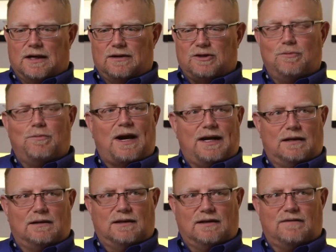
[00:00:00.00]
You might
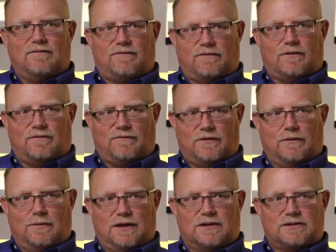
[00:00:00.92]
live for a few
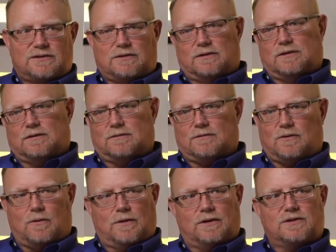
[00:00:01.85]
months or
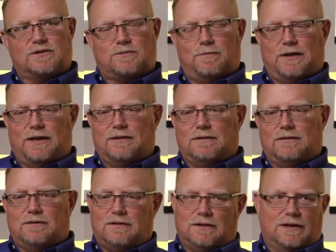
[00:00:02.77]
quarters, but
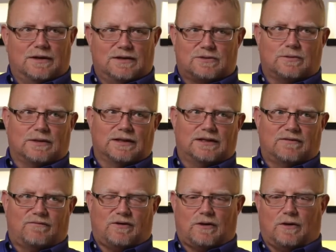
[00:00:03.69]
it's really
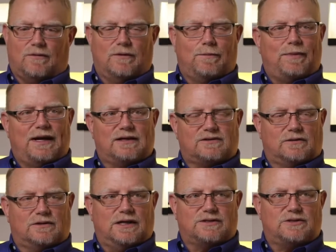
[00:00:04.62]
difficult, and the banks will
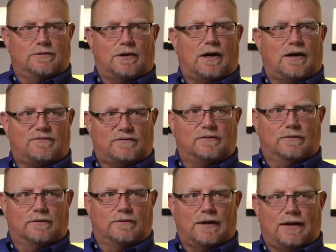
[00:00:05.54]
cut you off
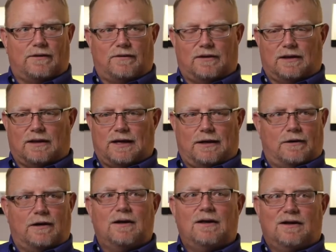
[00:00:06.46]
sooner rather than
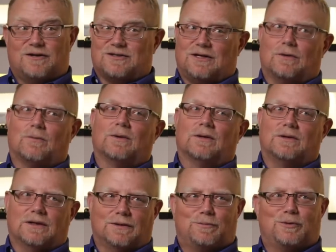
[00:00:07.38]
later because they're real
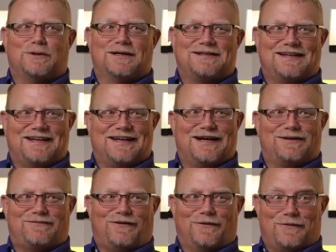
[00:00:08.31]
good at predicting cash
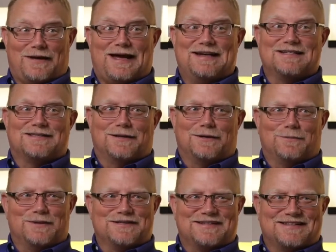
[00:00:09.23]
flow. That is their
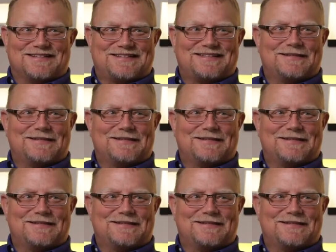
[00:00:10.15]
business.